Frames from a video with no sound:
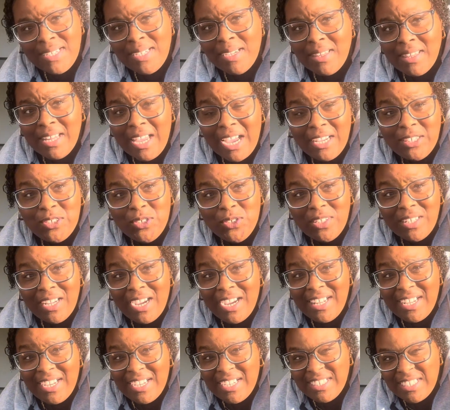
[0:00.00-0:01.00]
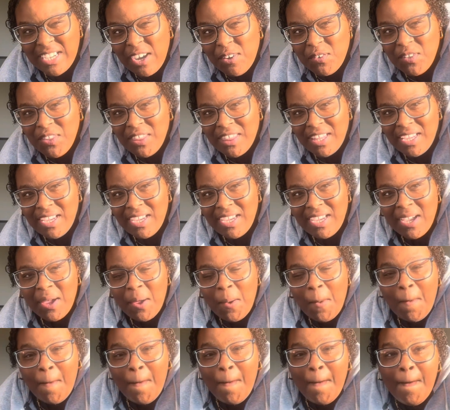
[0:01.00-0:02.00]
natural lighting is everything
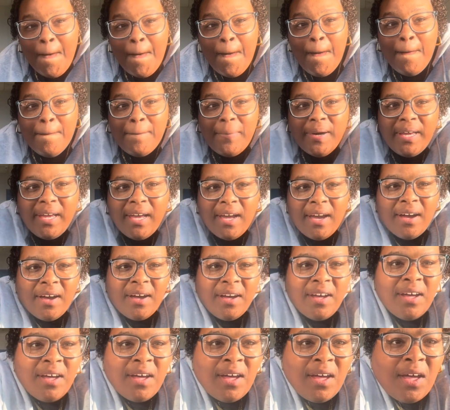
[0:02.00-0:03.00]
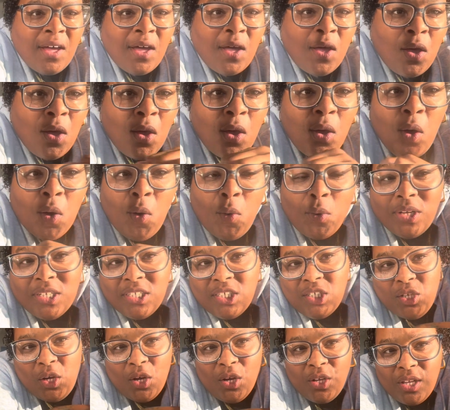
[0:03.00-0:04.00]
but yeah we're
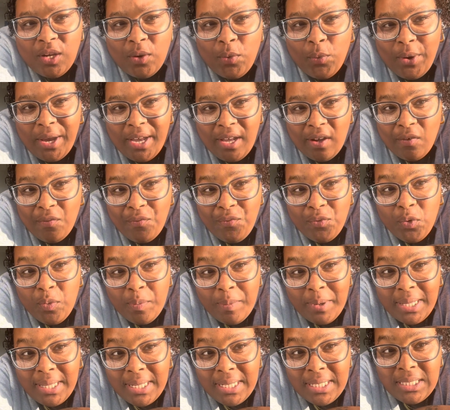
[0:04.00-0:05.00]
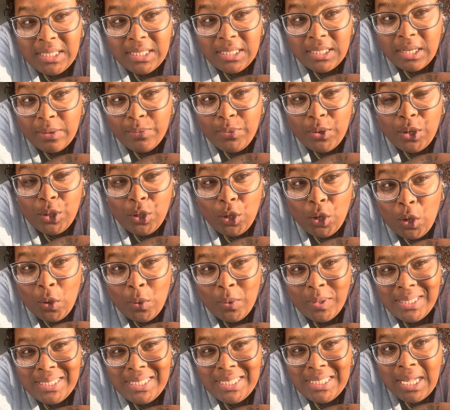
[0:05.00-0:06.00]
just gonna wait a few minutes and then we're gonna go
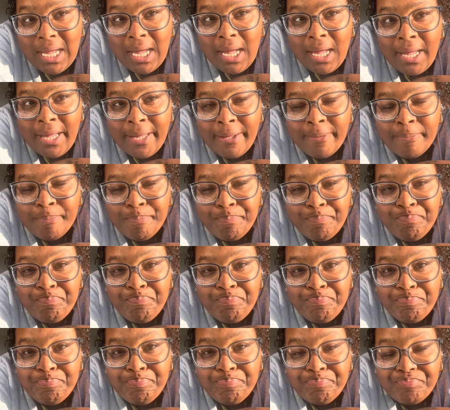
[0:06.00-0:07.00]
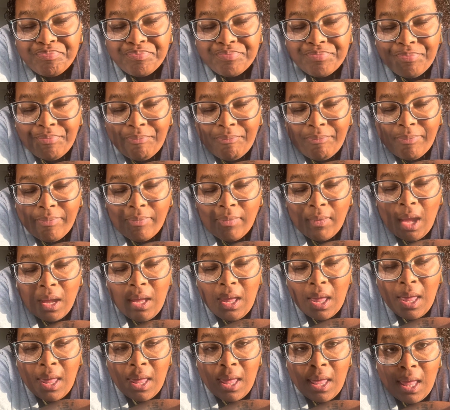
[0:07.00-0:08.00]
inside
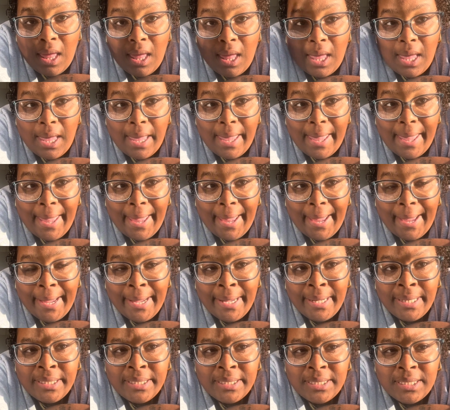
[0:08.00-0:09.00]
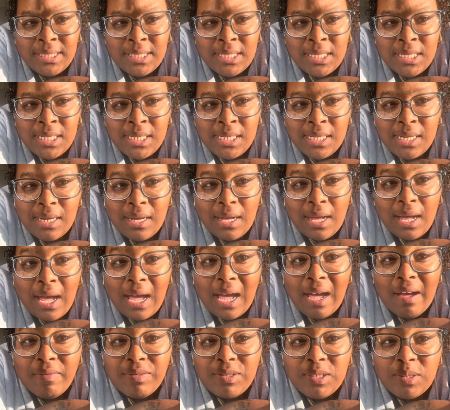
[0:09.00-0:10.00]
on, and
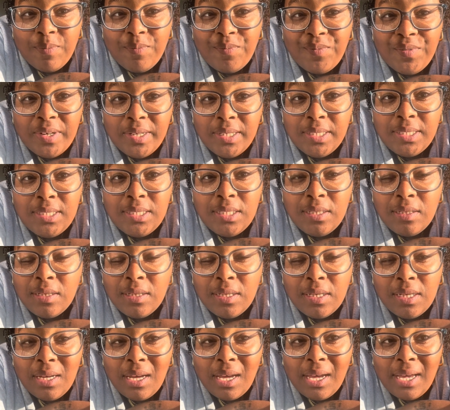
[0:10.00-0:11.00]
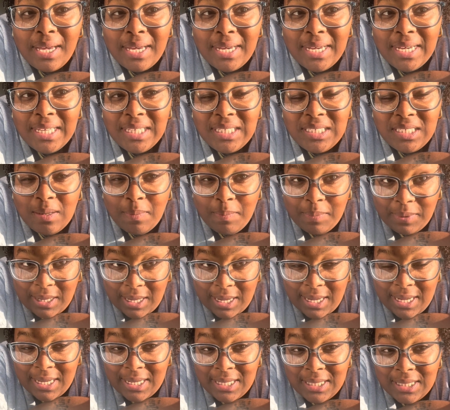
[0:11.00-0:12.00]
have some fun eat some
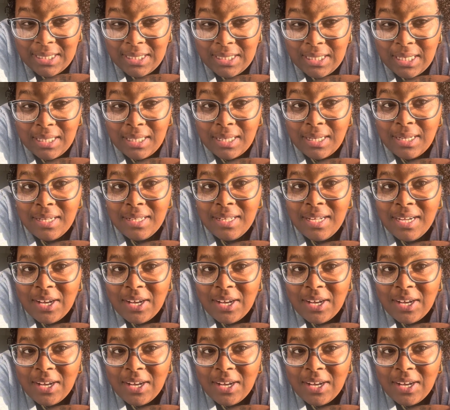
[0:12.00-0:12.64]
things and then